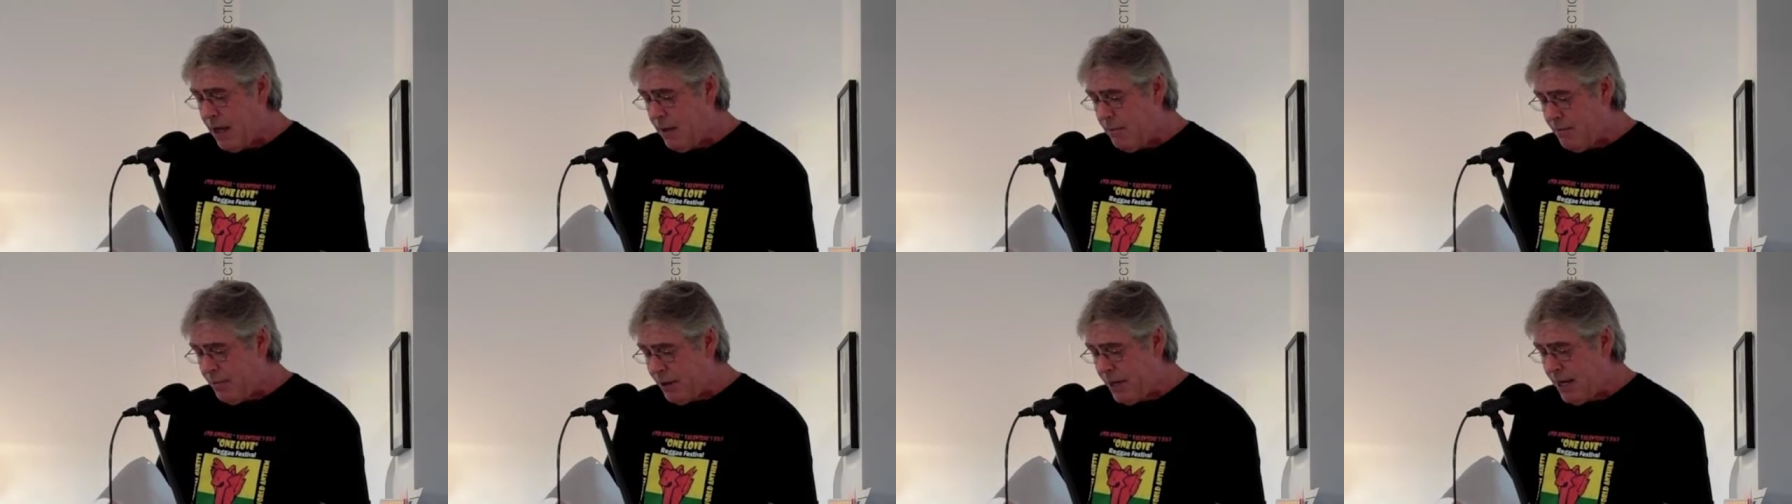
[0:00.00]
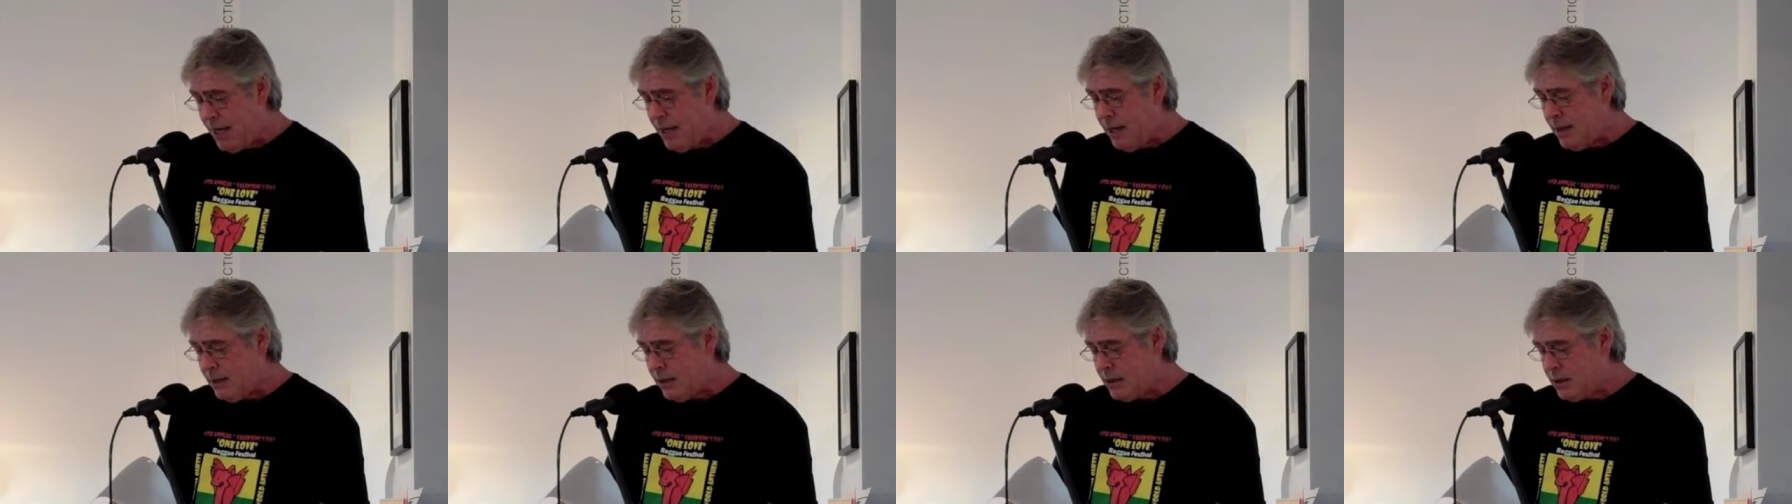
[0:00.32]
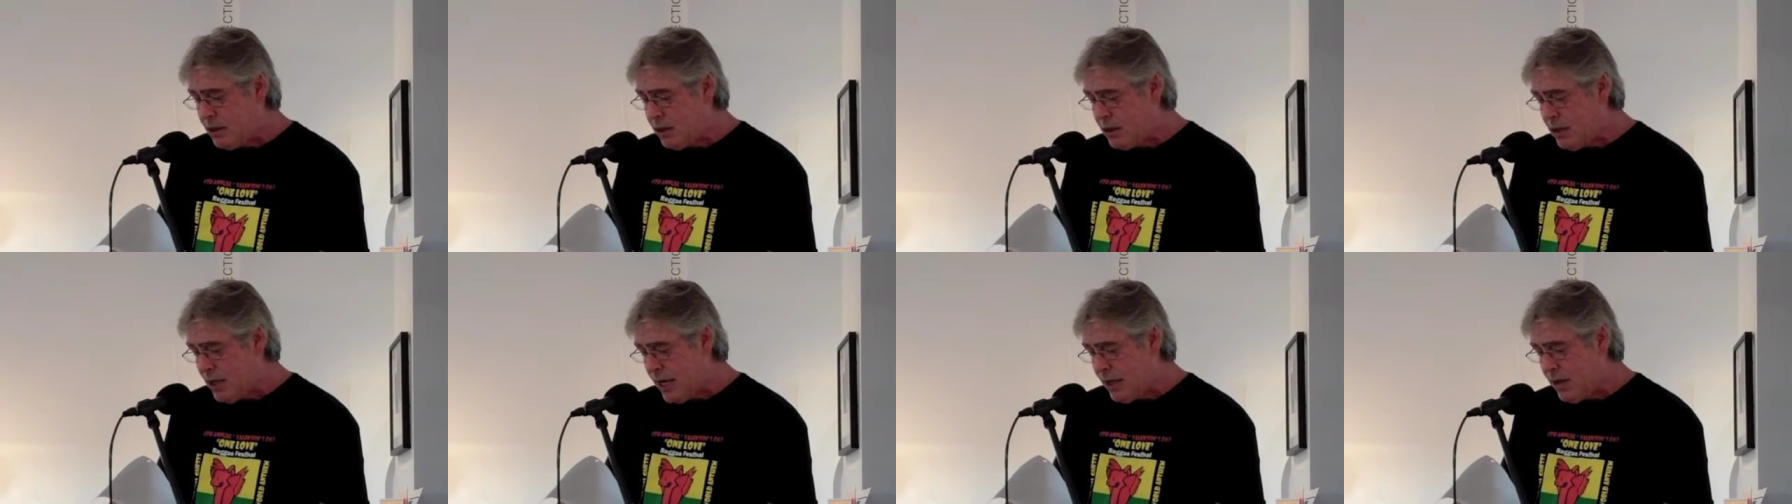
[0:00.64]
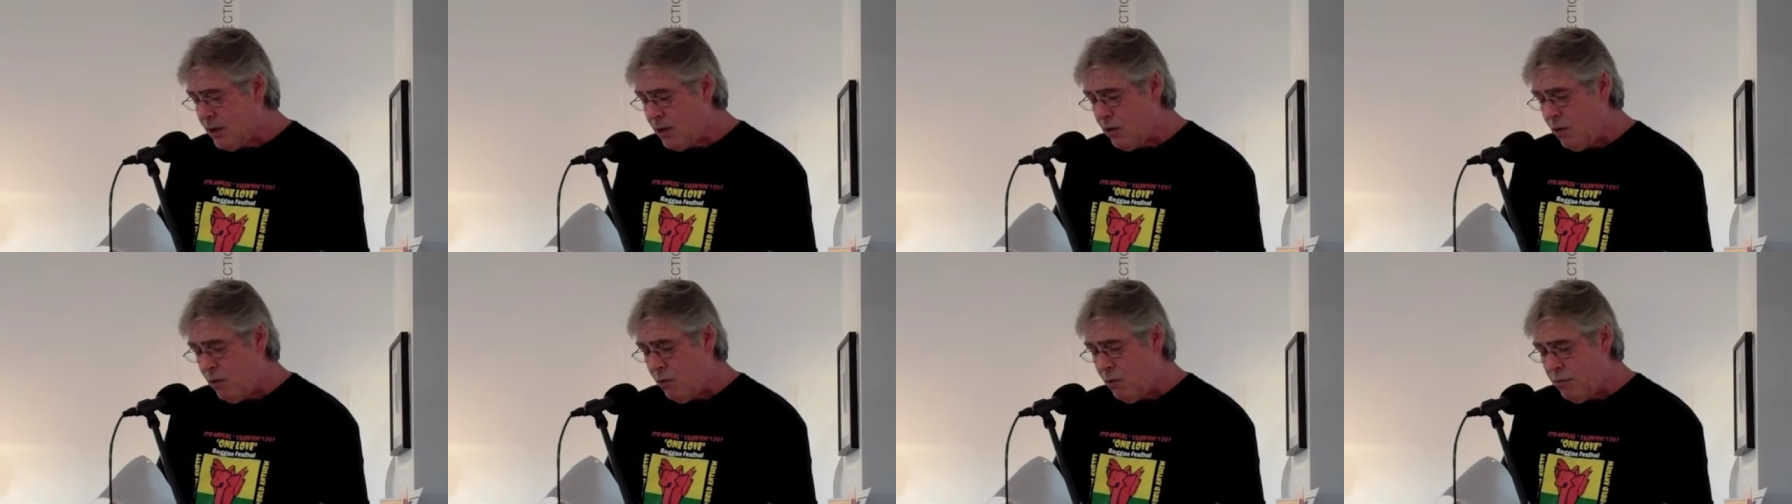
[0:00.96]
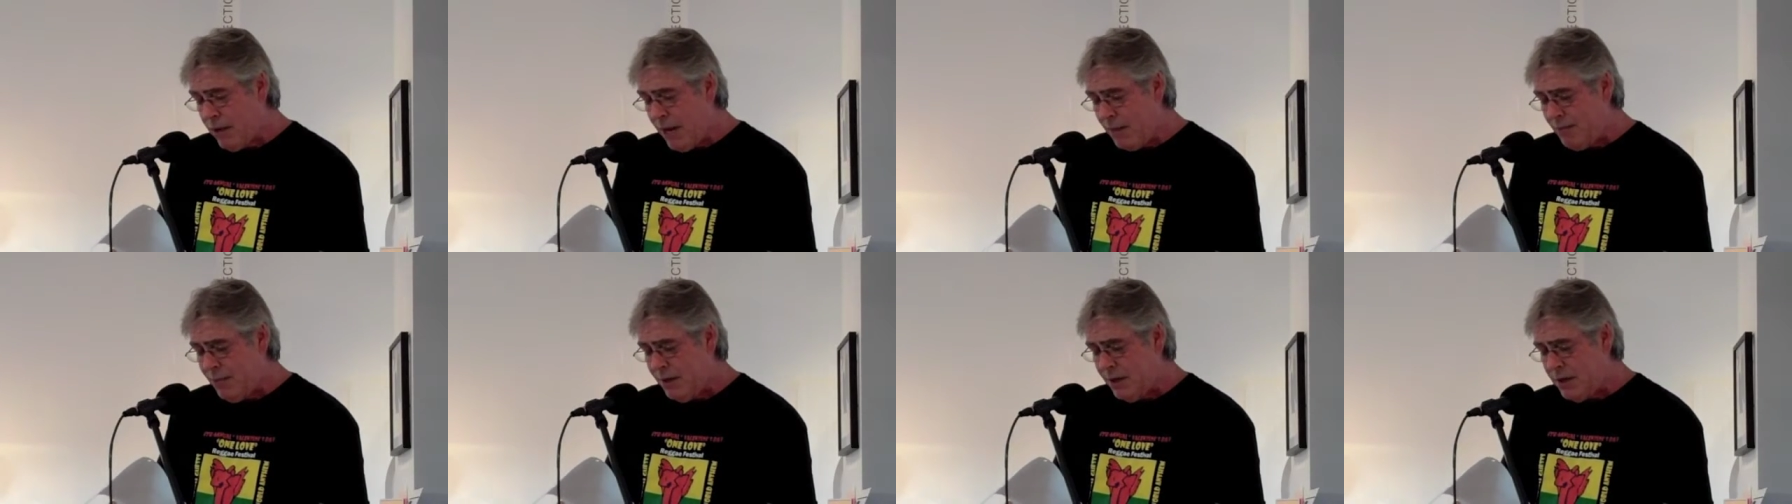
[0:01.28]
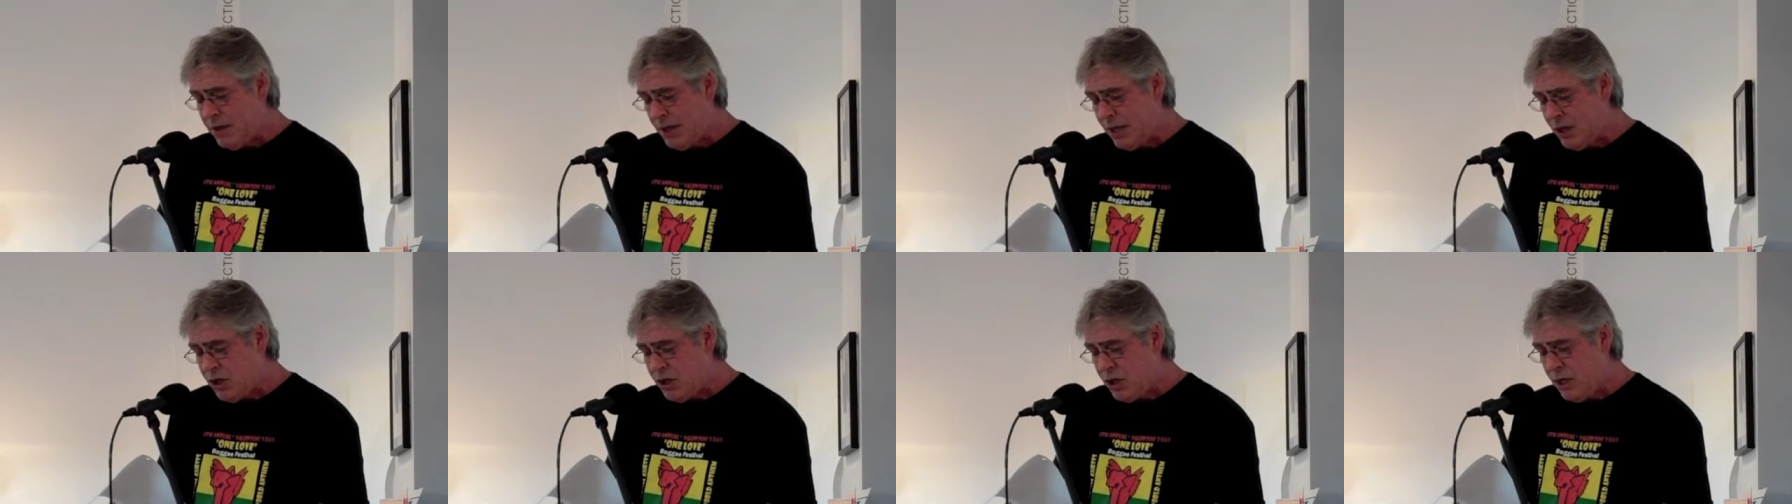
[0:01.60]
Pink stucco
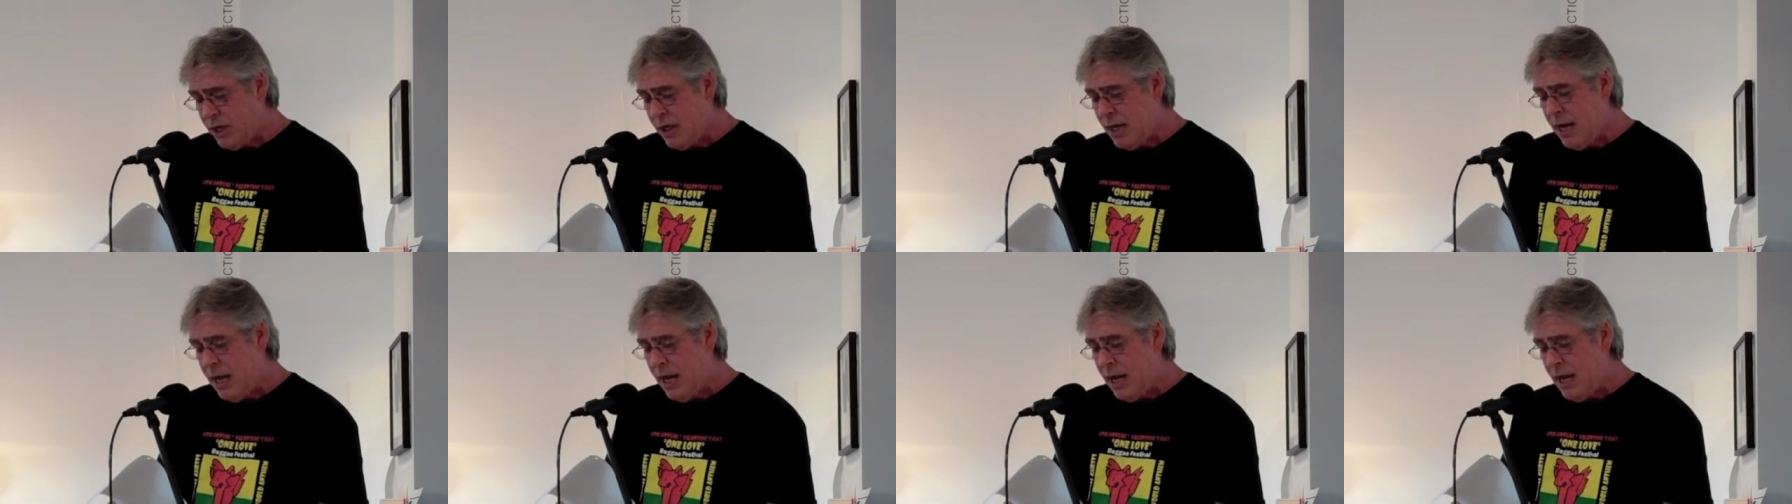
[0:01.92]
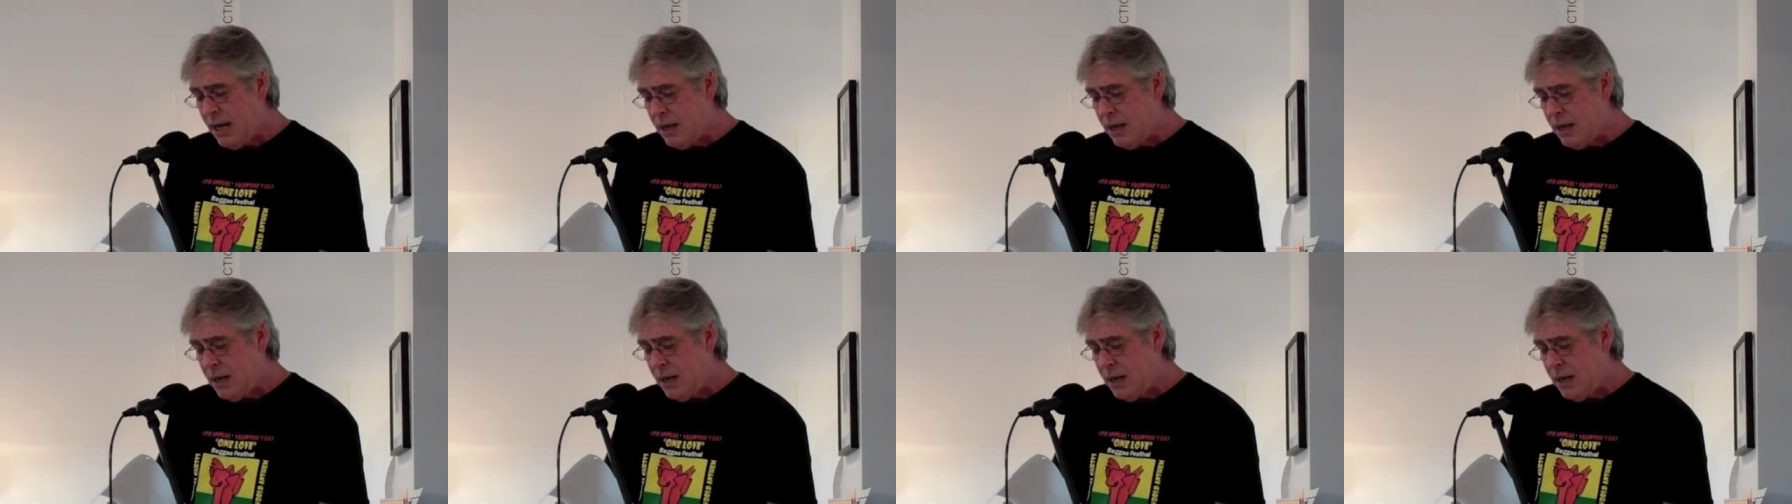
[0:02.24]
repetition,